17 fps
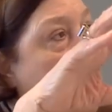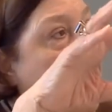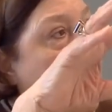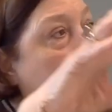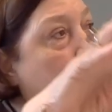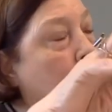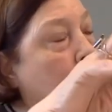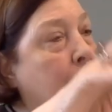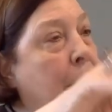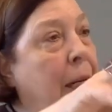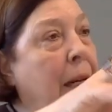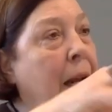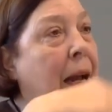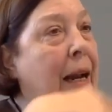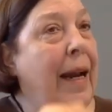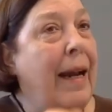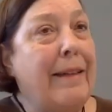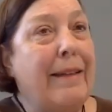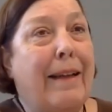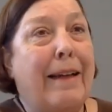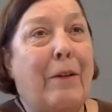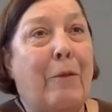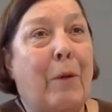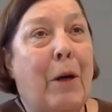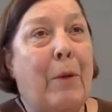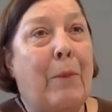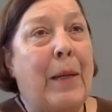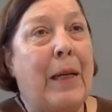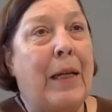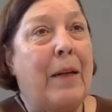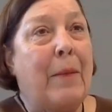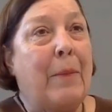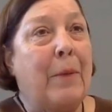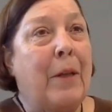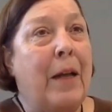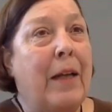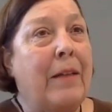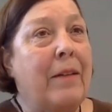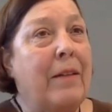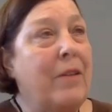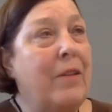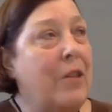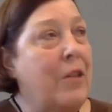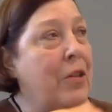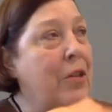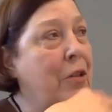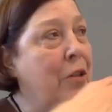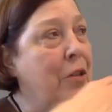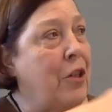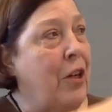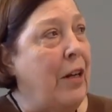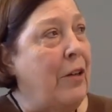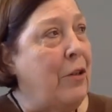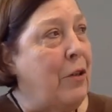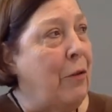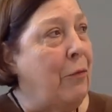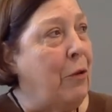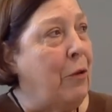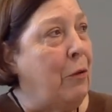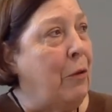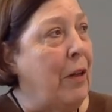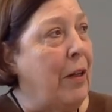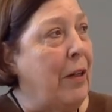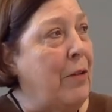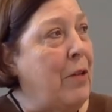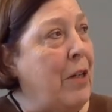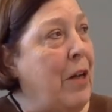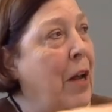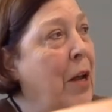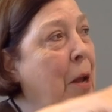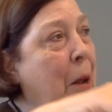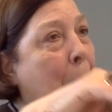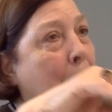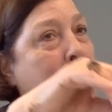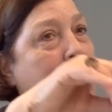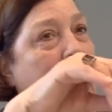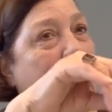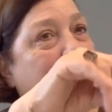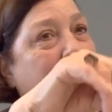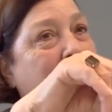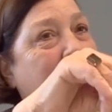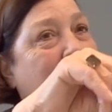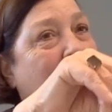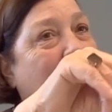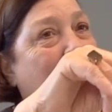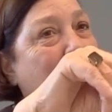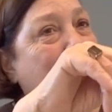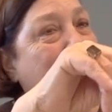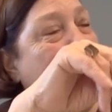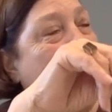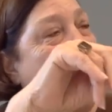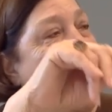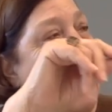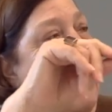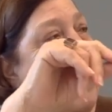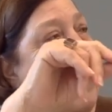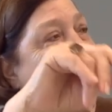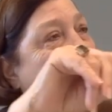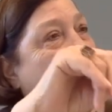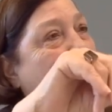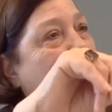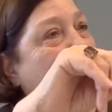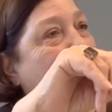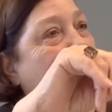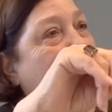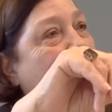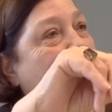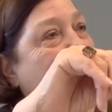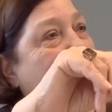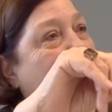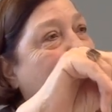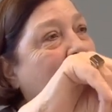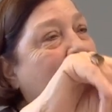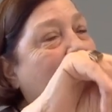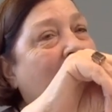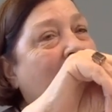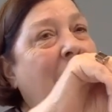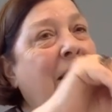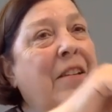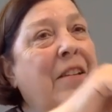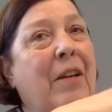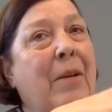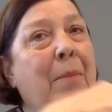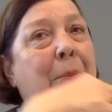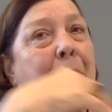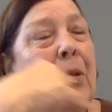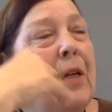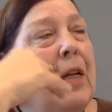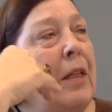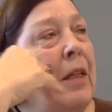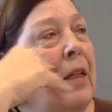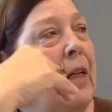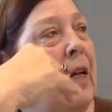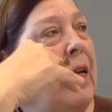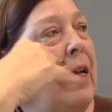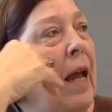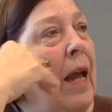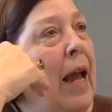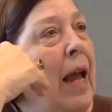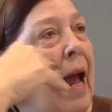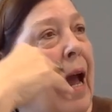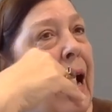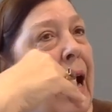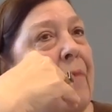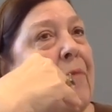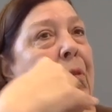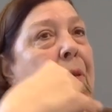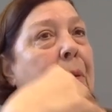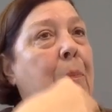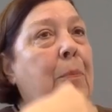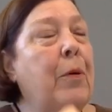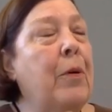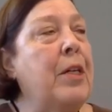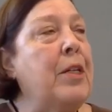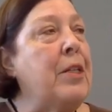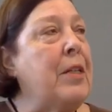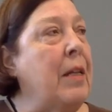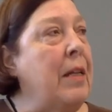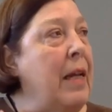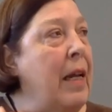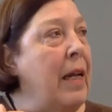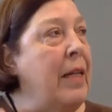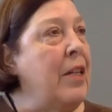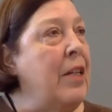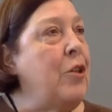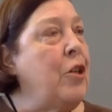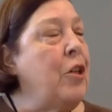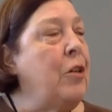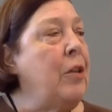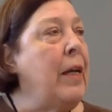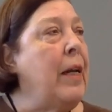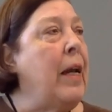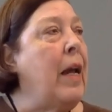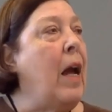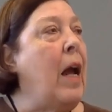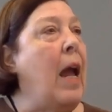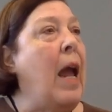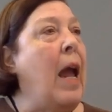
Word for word: in your meat. I like rare meat. I'm glad Jesus changed a few things, but um, they they had to completely have the priest initially